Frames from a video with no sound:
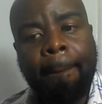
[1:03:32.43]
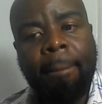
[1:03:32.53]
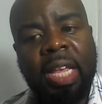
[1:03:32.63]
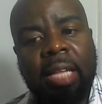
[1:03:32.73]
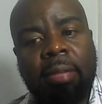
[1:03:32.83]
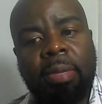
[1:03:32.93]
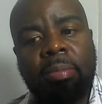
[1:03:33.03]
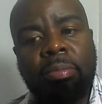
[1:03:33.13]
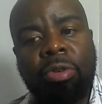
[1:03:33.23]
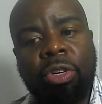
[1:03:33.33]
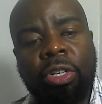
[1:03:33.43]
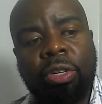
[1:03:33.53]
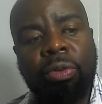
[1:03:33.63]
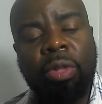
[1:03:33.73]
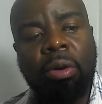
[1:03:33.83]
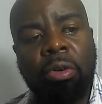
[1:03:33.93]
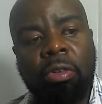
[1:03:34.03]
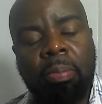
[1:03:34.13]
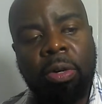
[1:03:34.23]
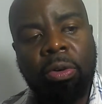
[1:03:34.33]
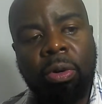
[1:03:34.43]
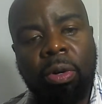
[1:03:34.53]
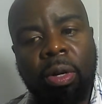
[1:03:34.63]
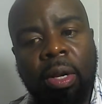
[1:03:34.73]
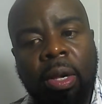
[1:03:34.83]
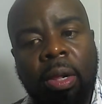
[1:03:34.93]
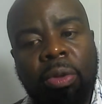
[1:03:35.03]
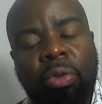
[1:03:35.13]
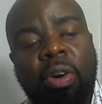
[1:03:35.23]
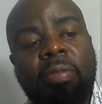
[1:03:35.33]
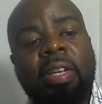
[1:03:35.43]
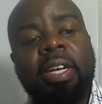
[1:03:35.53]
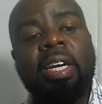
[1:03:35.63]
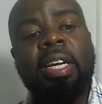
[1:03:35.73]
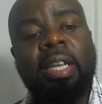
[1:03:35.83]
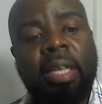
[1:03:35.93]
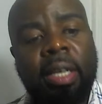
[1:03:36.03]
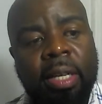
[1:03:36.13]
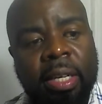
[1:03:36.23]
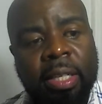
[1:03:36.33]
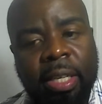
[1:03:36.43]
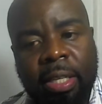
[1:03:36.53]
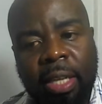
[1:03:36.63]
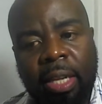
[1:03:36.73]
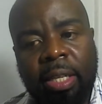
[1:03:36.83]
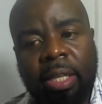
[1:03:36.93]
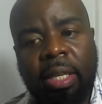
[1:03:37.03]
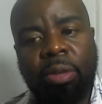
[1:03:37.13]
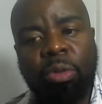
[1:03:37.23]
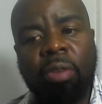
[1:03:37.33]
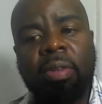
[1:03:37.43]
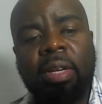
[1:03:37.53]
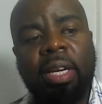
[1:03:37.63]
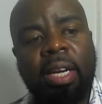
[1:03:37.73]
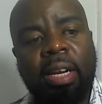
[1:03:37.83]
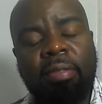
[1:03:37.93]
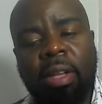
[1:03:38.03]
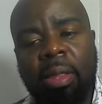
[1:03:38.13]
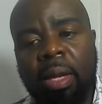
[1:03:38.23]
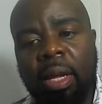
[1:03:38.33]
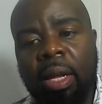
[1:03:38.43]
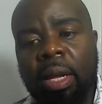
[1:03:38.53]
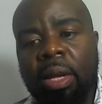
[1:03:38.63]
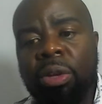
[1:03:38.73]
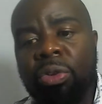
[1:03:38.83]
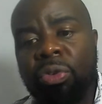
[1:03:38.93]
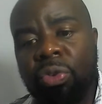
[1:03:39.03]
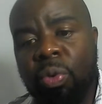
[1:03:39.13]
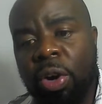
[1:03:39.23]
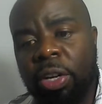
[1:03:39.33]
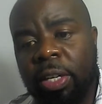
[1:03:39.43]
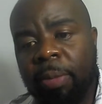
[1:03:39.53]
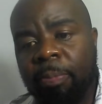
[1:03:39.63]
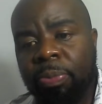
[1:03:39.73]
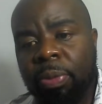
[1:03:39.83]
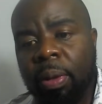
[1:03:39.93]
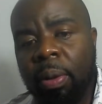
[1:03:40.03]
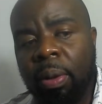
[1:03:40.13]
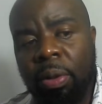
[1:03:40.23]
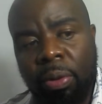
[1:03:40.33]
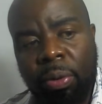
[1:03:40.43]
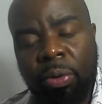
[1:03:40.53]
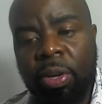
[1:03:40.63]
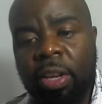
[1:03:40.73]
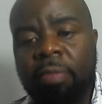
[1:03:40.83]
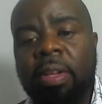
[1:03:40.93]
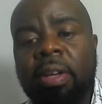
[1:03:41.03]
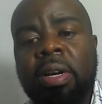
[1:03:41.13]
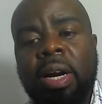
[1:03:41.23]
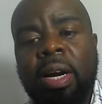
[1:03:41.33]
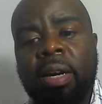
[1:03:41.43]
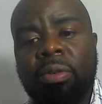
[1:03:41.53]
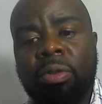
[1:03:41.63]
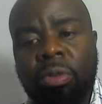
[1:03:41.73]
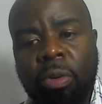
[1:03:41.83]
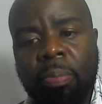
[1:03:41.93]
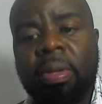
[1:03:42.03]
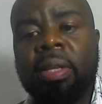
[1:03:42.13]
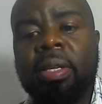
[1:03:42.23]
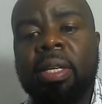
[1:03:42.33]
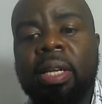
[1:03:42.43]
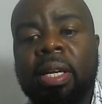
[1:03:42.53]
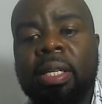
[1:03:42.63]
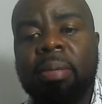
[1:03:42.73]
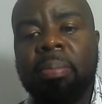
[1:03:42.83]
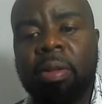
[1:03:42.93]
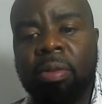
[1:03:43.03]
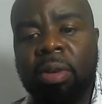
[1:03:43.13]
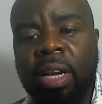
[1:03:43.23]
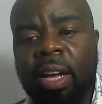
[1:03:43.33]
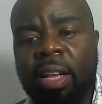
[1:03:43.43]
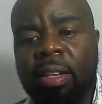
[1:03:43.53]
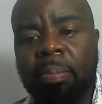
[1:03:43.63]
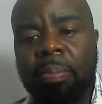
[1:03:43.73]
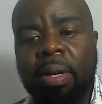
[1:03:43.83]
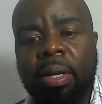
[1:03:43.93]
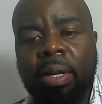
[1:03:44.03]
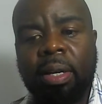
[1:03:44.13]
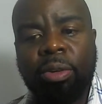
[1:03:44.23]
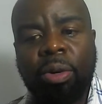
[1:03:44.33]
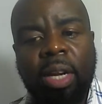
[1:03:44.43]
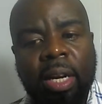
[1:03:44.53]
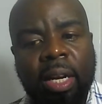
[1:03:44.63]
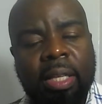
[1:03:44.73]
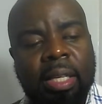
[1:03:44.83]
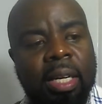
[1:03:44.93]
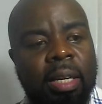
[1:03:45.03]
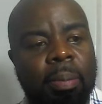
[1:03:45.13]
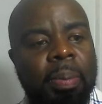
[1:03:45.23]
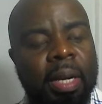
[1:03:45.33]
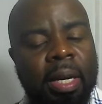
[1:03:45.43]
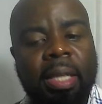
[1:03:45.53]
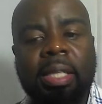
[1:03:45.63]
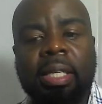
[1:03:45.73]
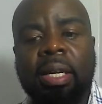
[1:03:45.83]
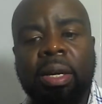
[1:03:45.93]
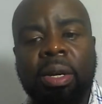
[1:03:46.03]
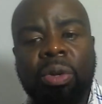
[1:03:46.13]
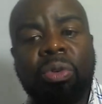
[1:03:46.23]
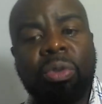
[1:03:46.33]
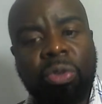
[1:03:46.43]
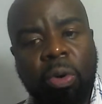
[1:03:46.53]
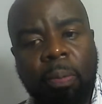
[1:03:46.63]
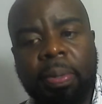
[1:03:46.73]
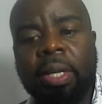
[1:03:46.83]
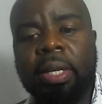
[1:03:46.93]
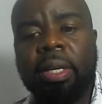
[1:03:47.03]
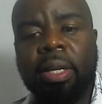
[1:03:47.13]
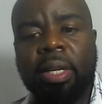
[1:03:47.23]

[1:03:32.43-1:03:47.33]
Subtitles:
He has been brought to the hospital. You have screened danger signs. You have screened everything. You do what? You give the drug to stop the seizures. Benzodiazepine, tolerance and dependence. You stop it.